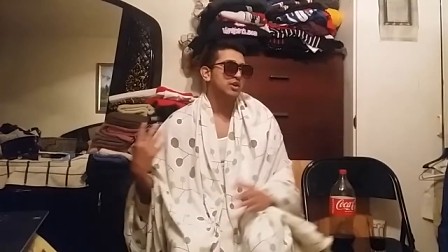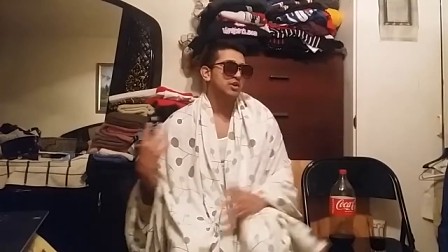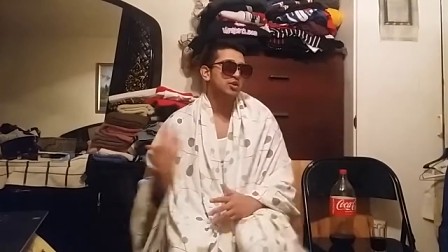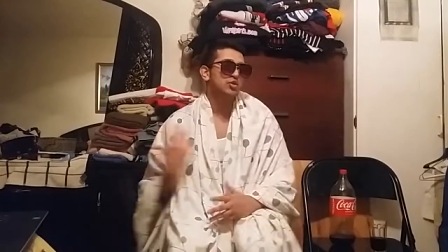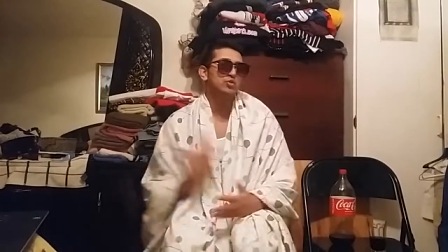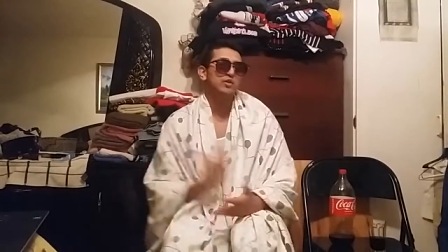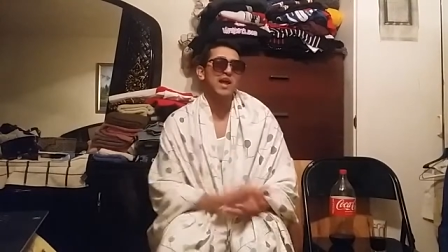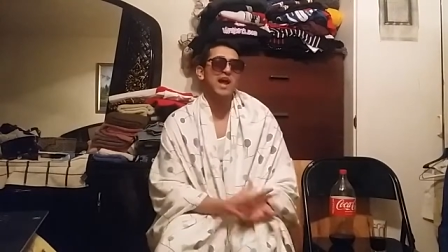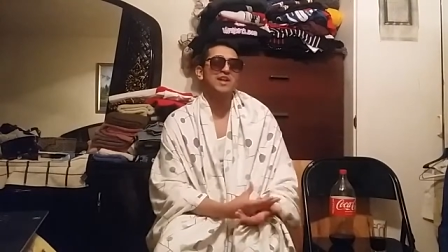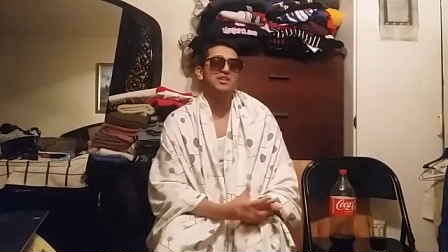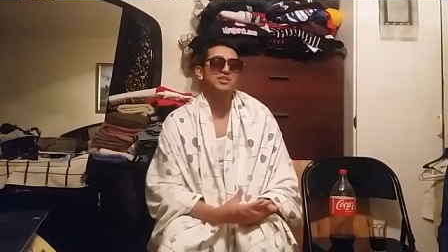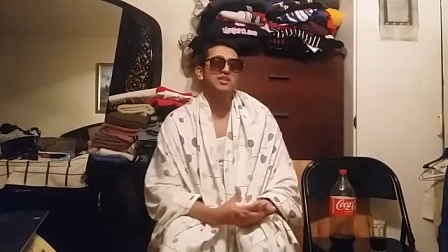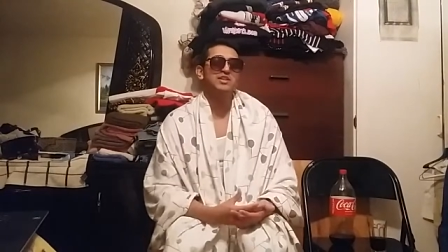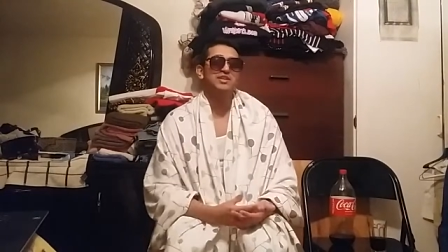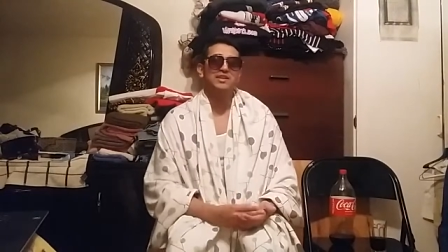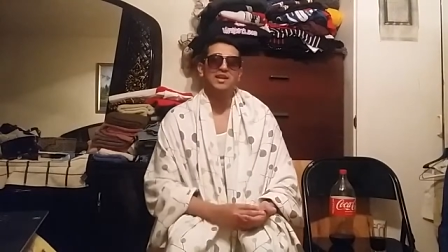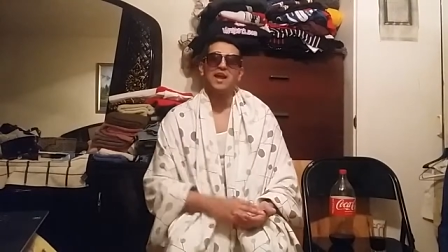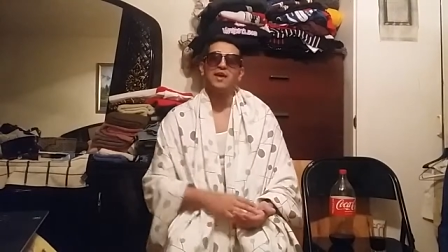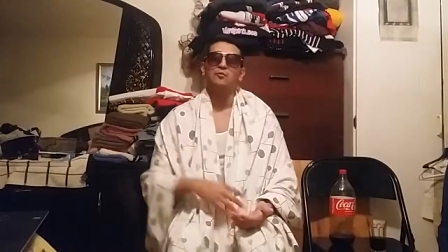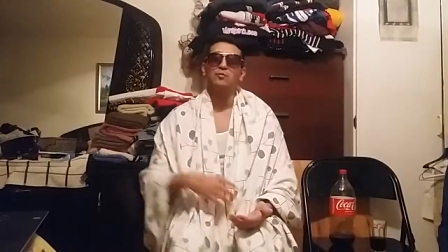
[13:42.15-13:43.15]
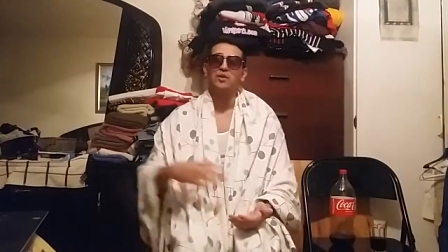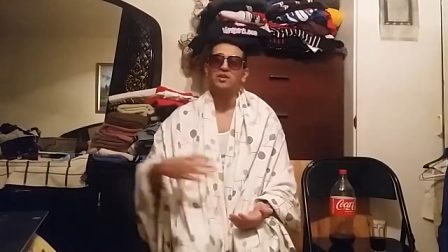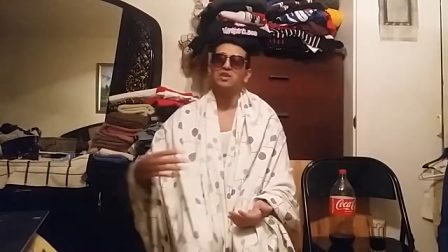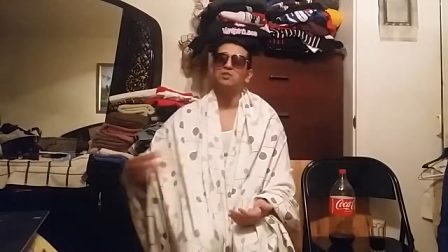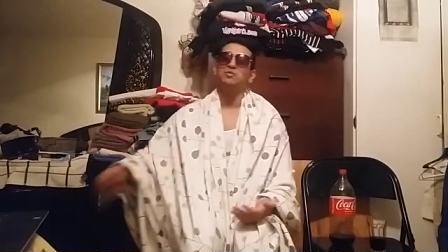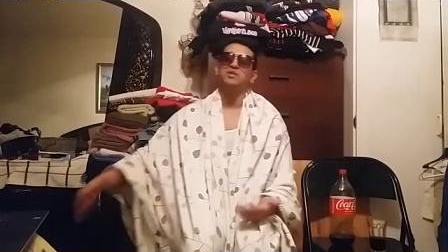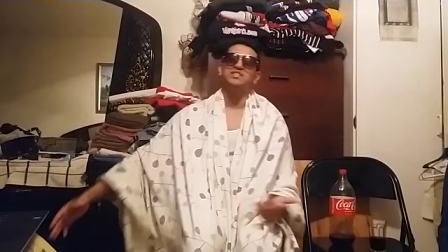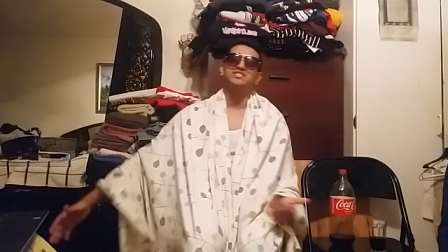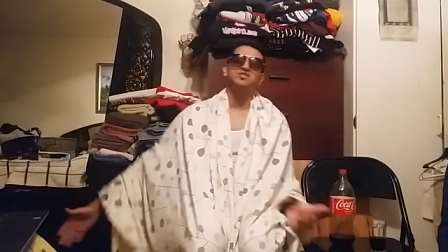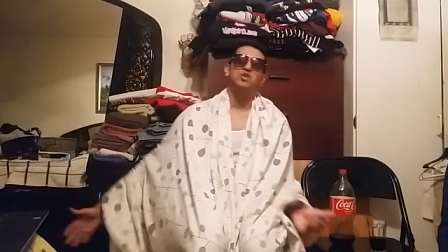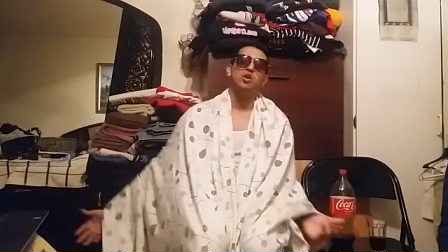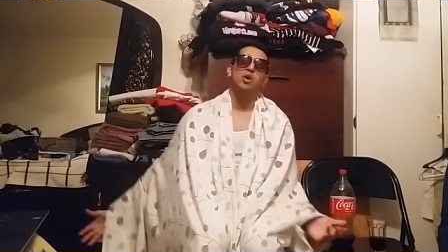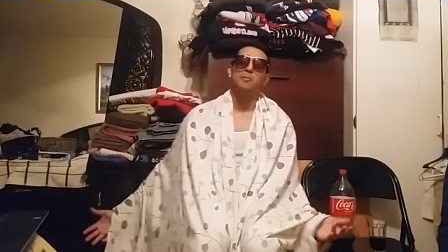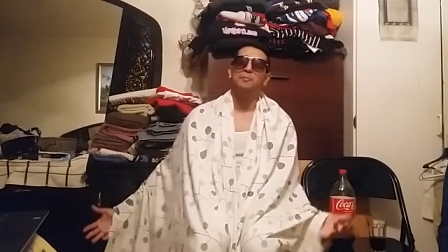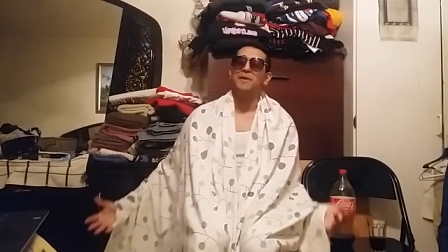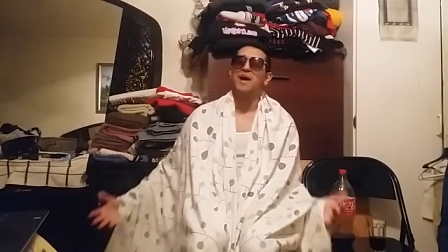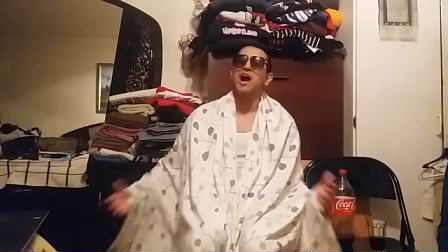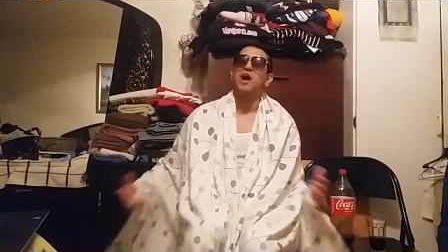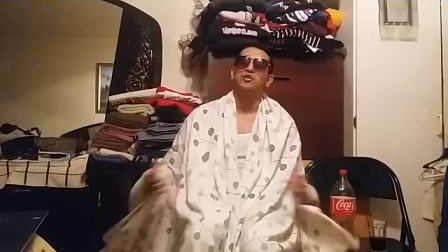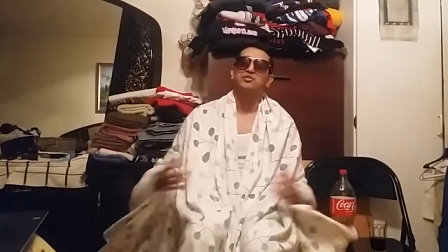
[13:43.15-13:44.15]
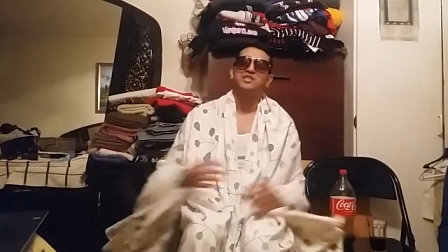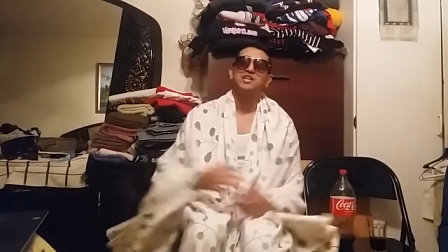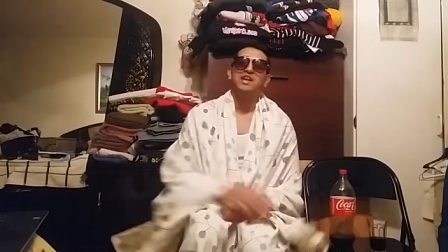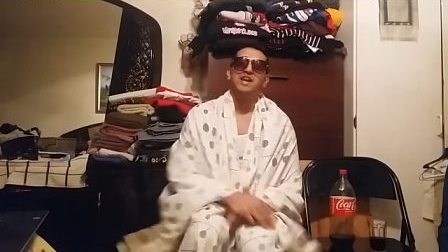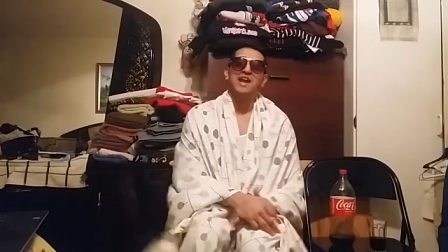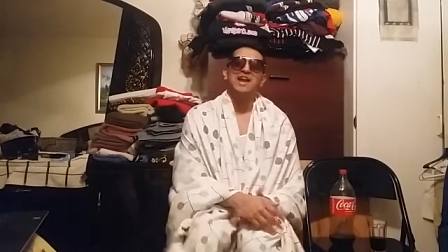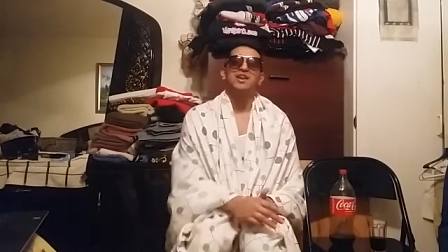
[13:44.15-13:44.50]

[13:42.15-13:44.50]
you actually get what they're about,